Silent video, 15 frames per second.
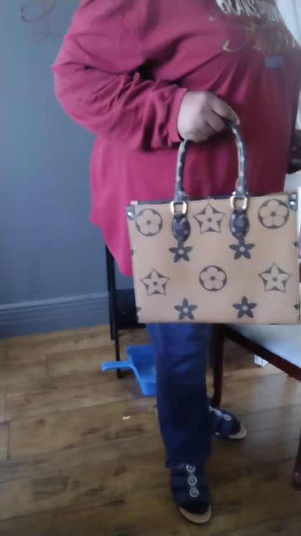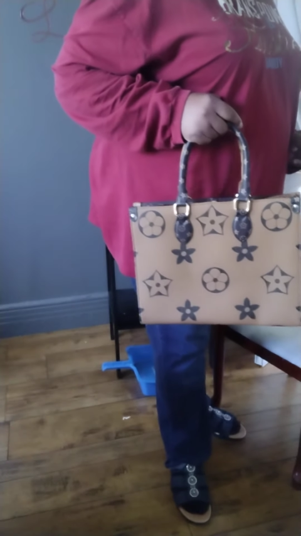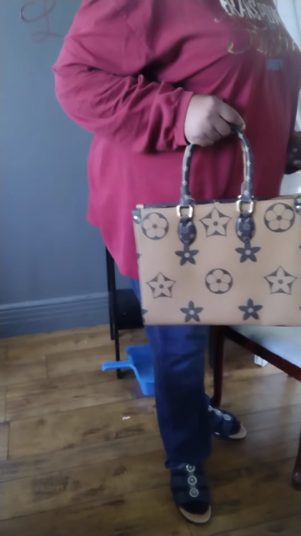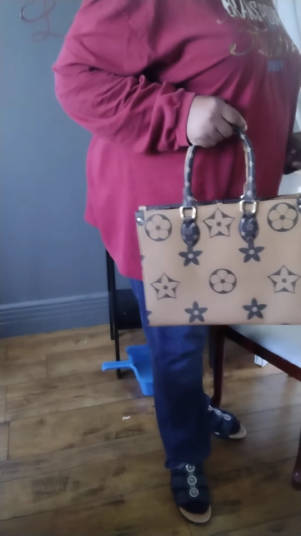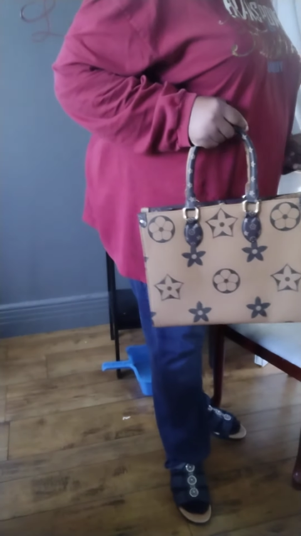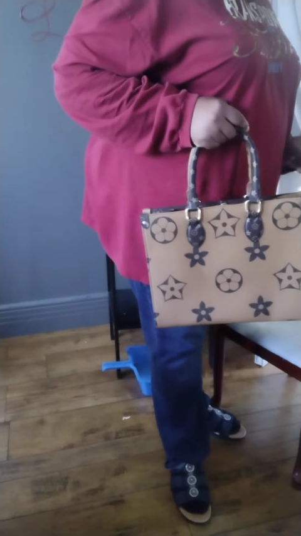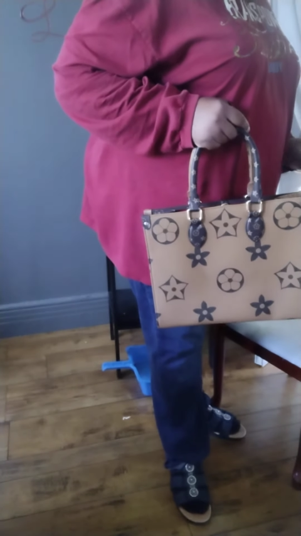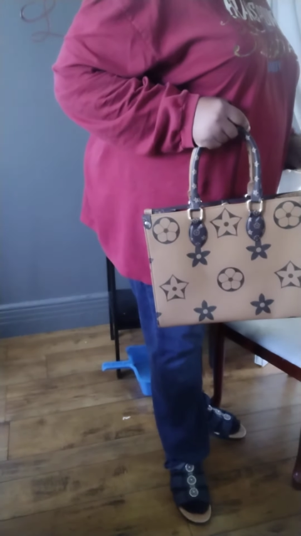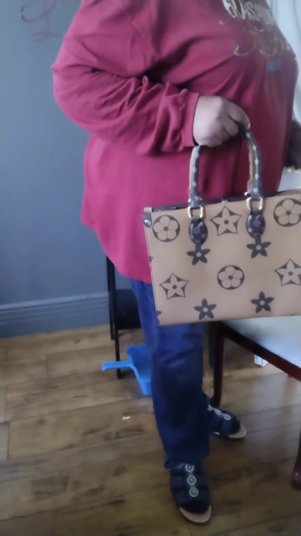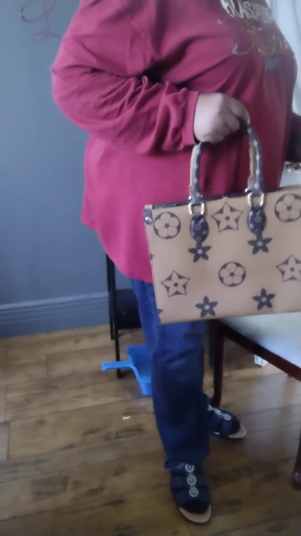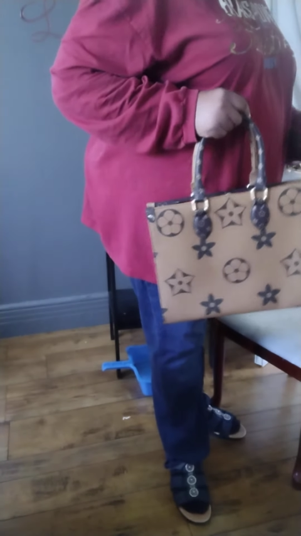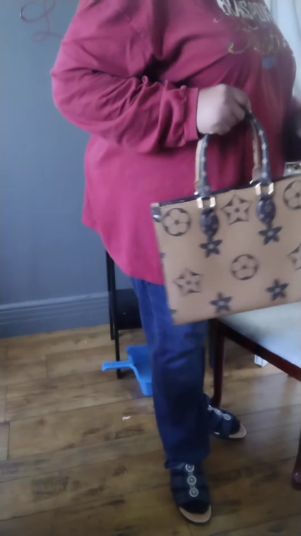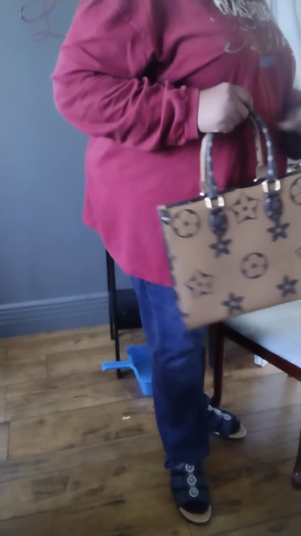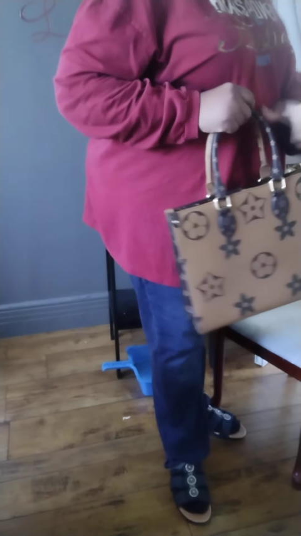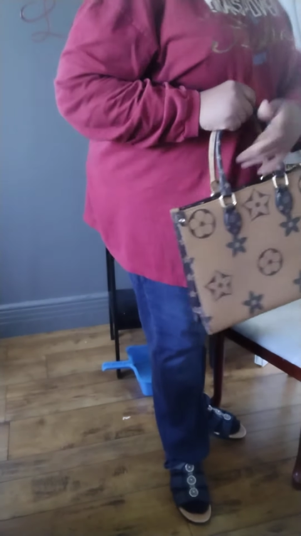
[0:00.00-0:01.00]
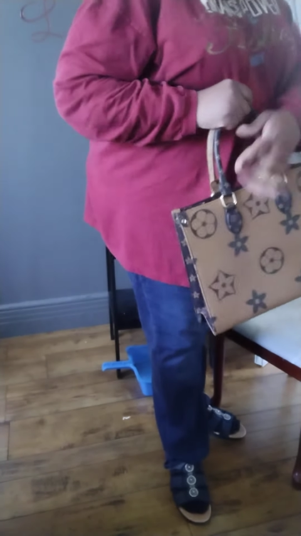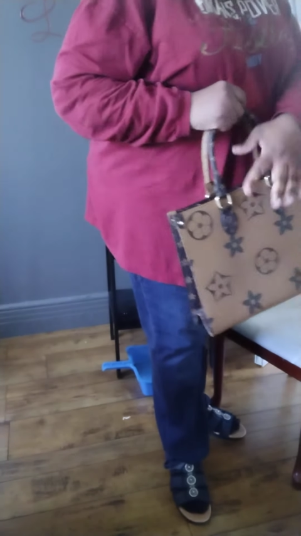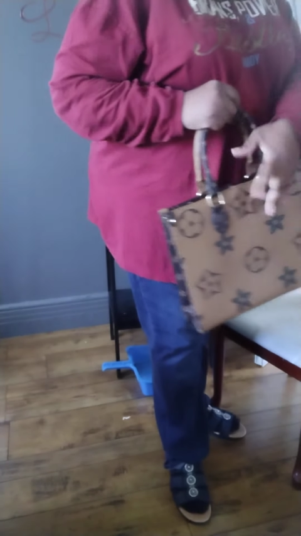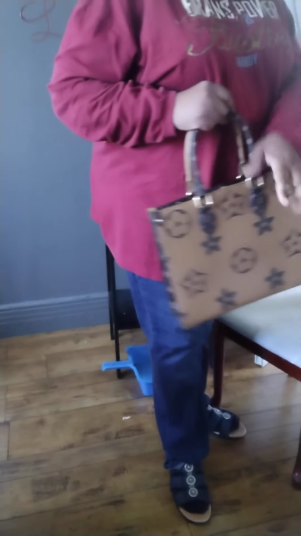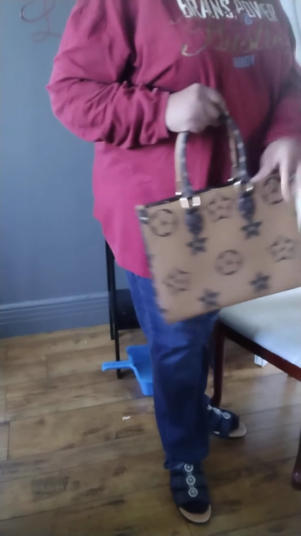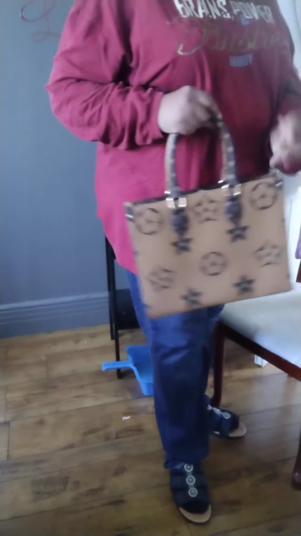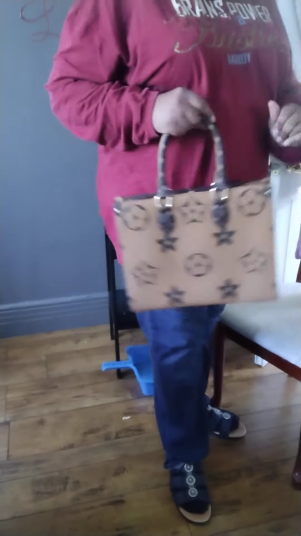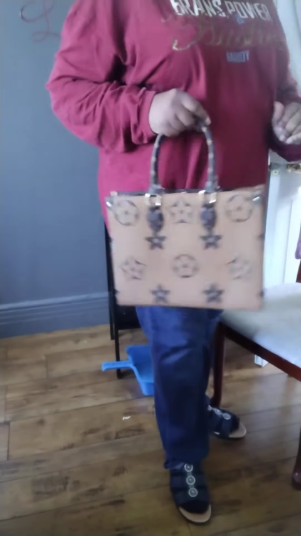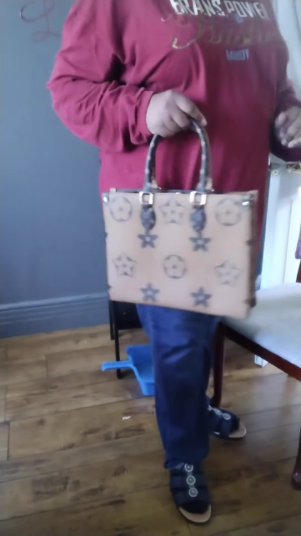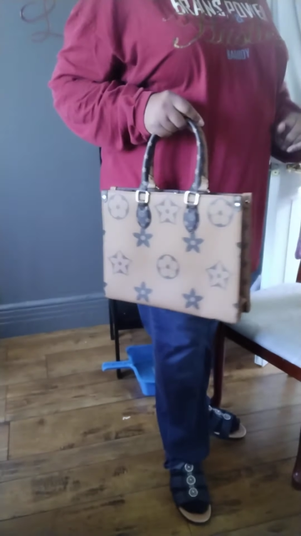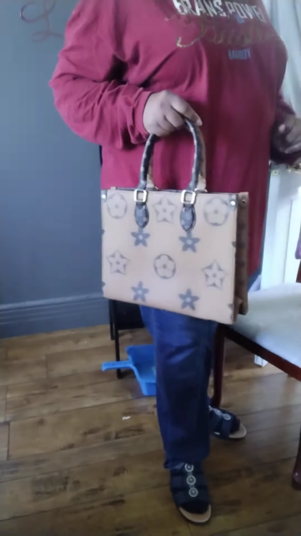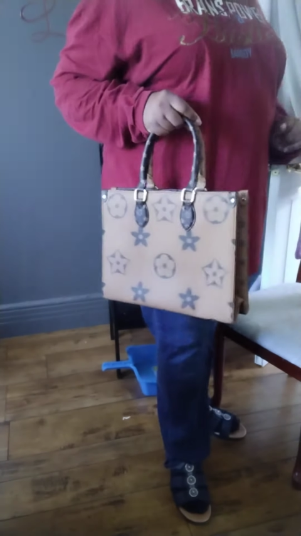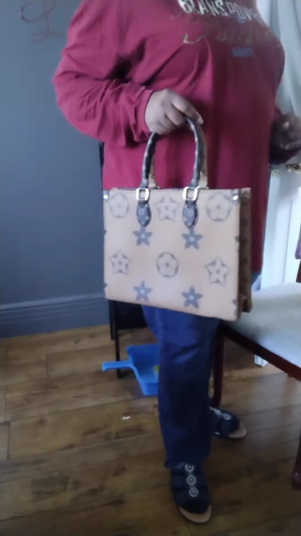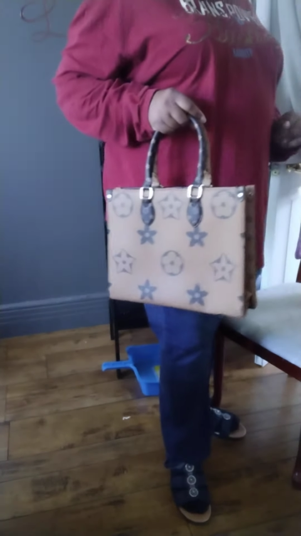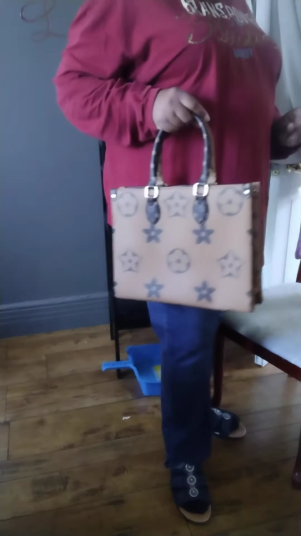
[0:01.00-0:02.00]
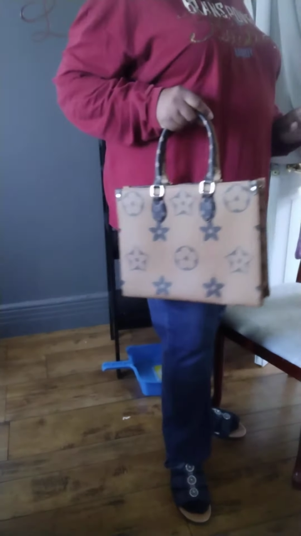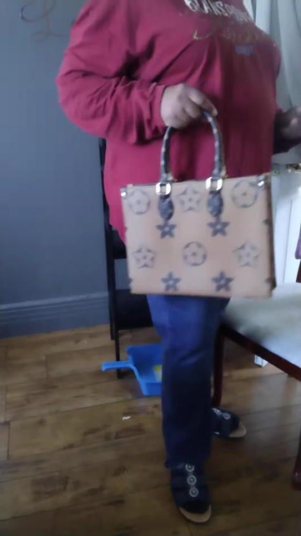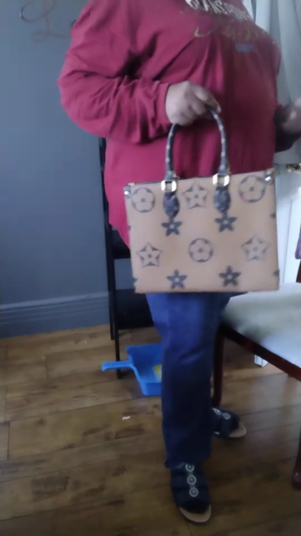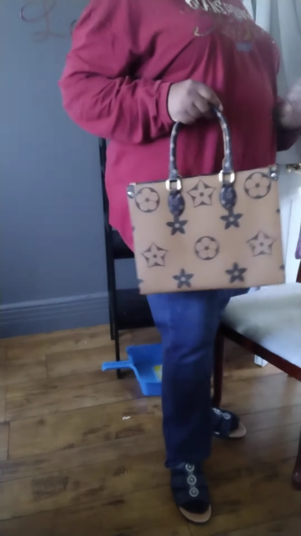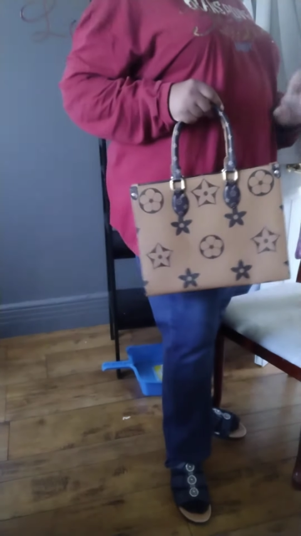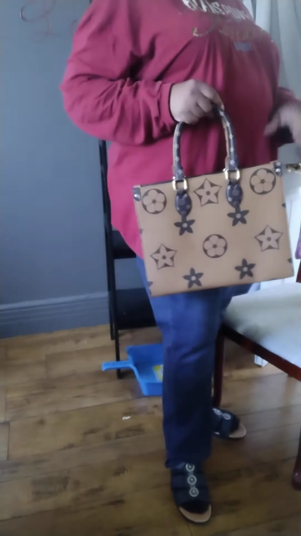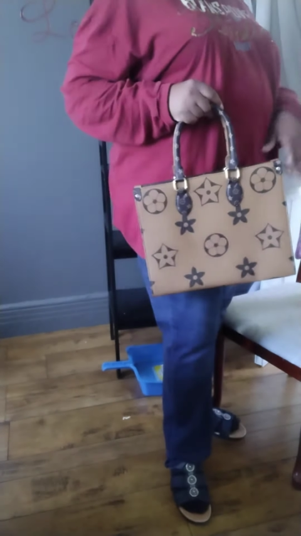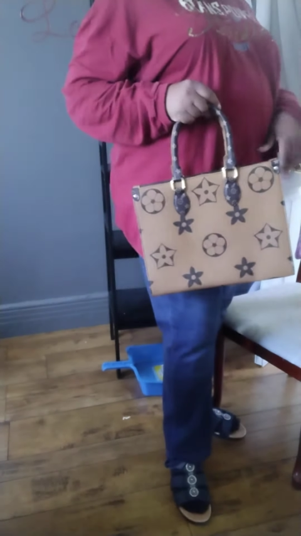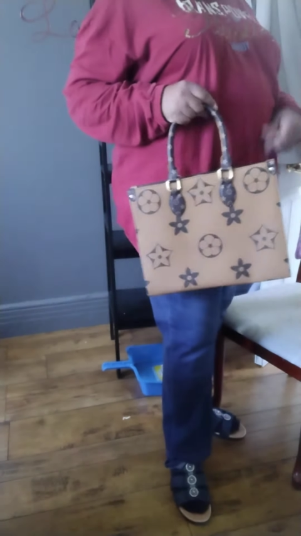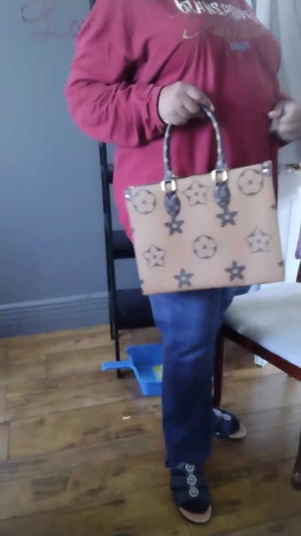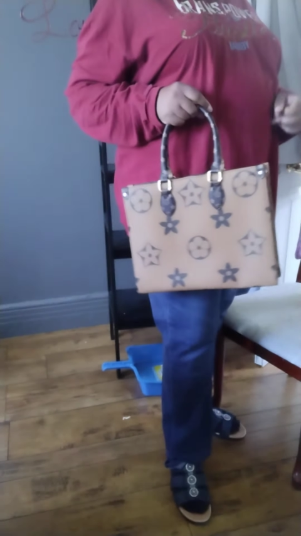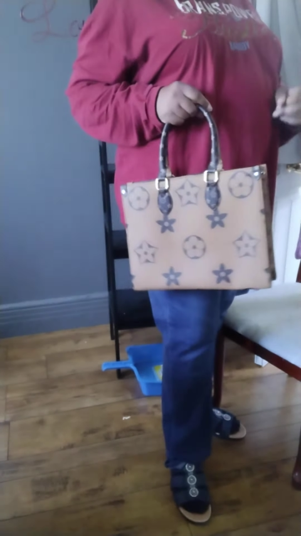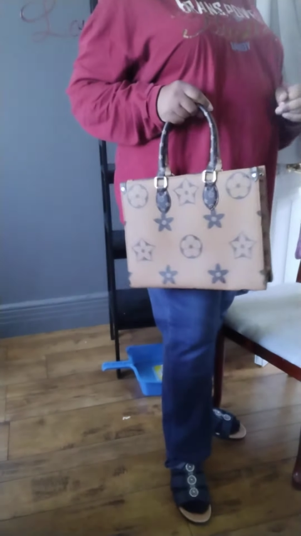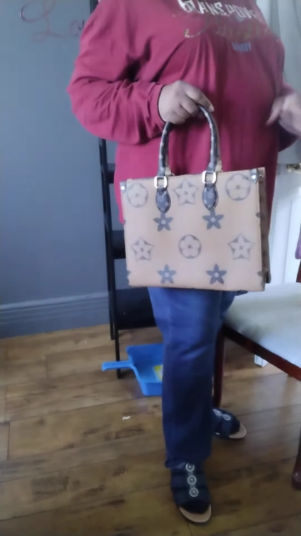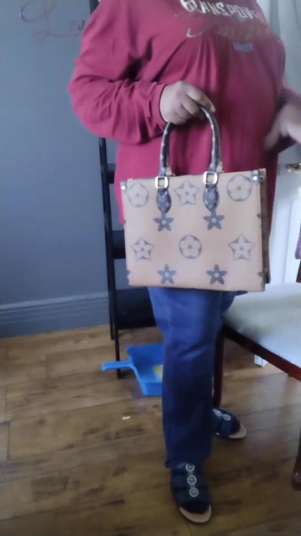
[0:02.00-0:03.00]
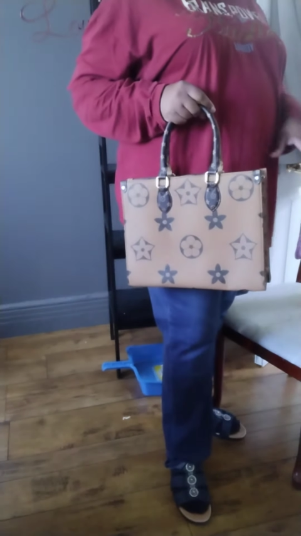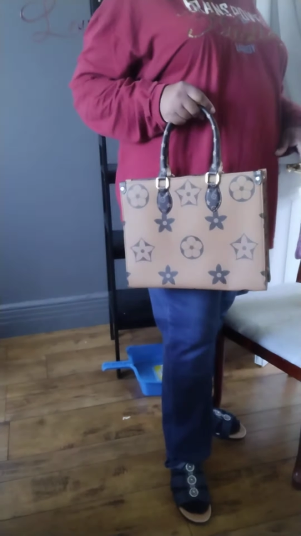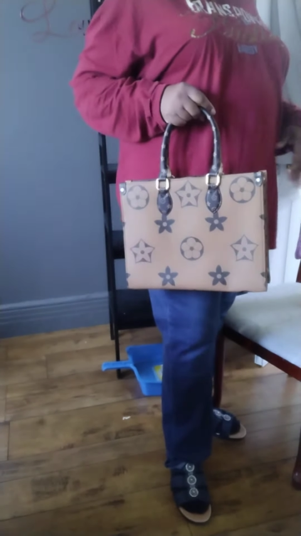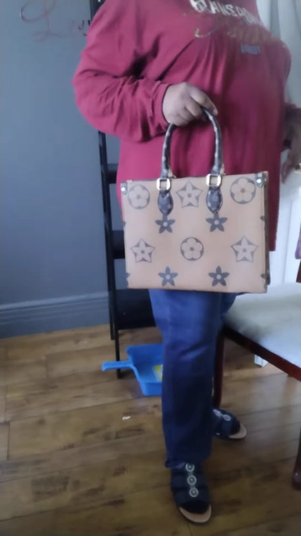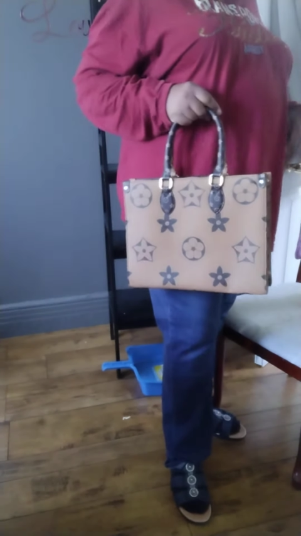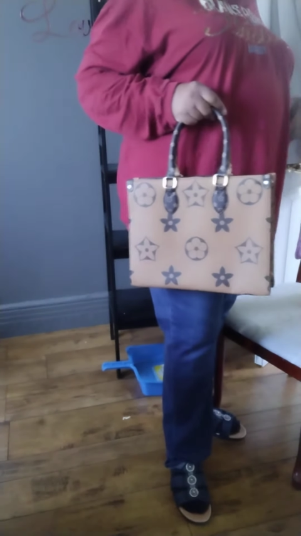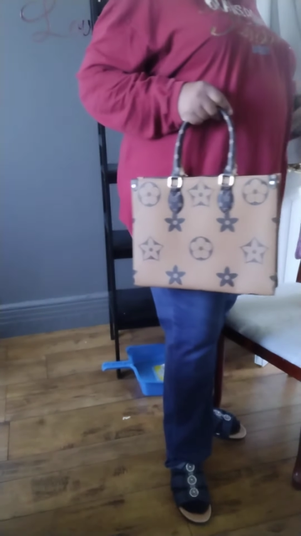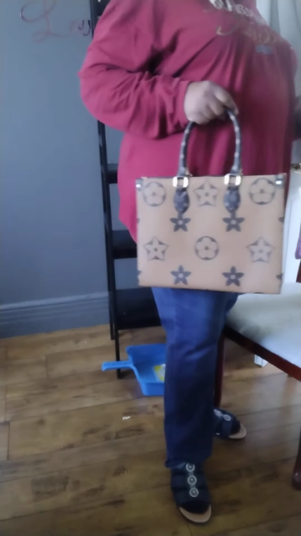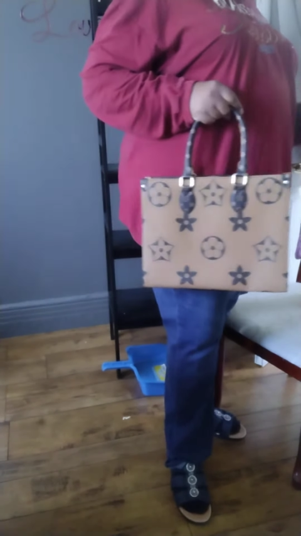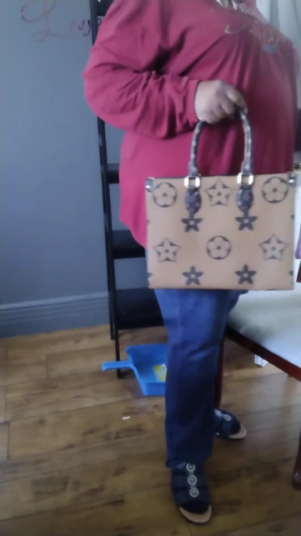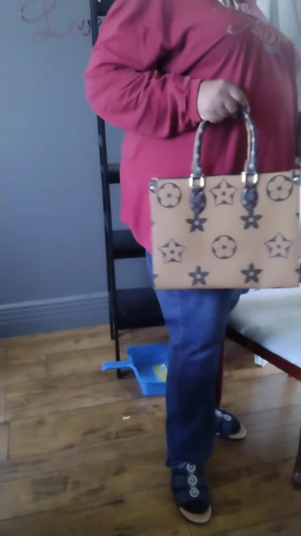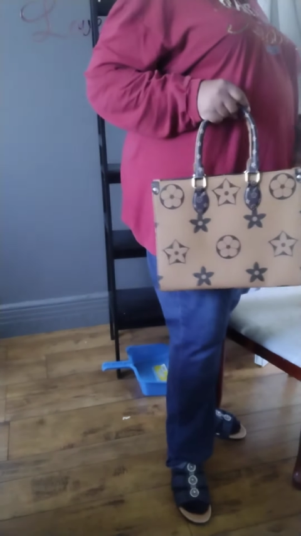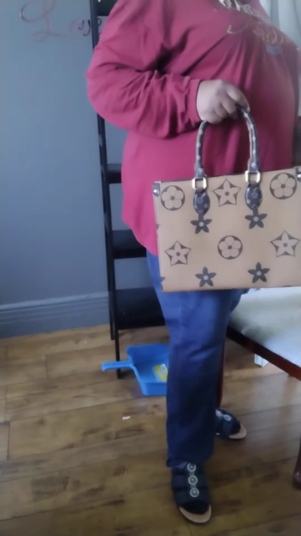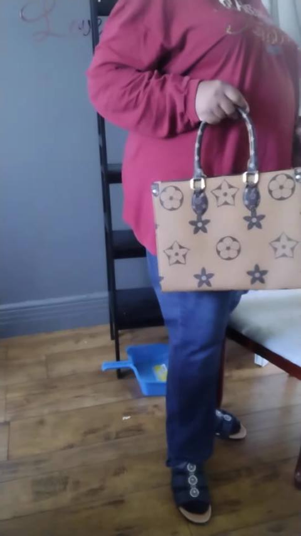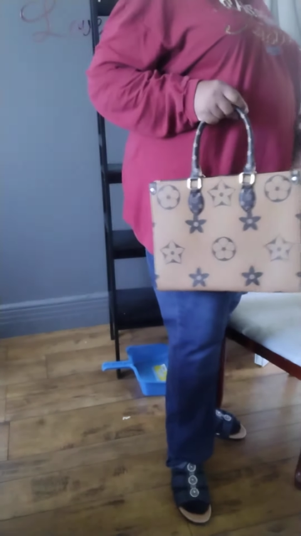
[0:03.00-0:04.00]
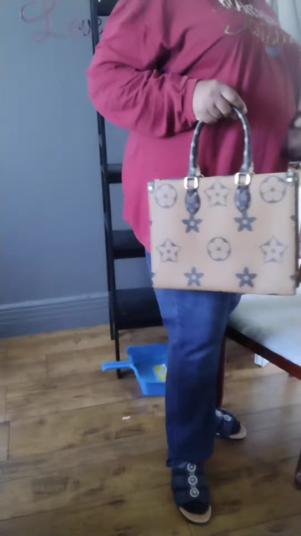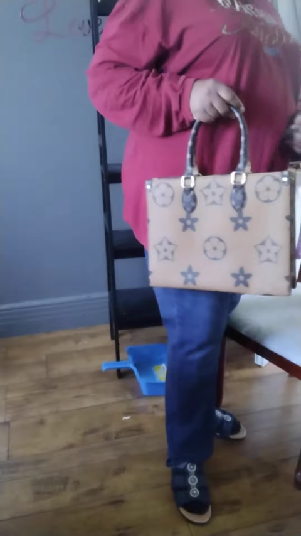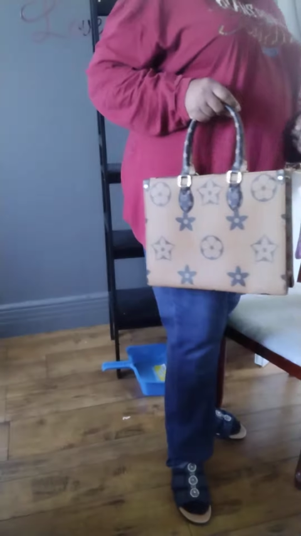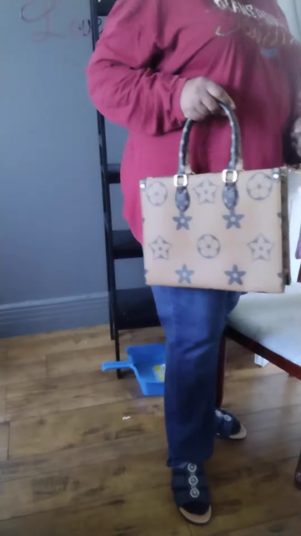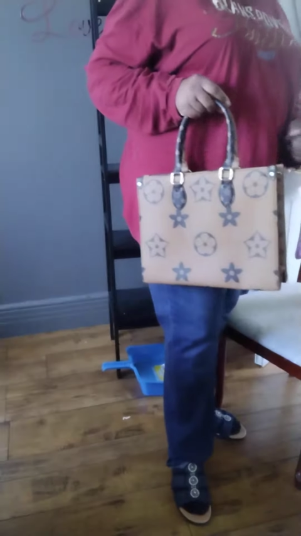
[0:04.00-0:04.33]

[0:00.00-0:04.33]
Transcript: (no speaker visible)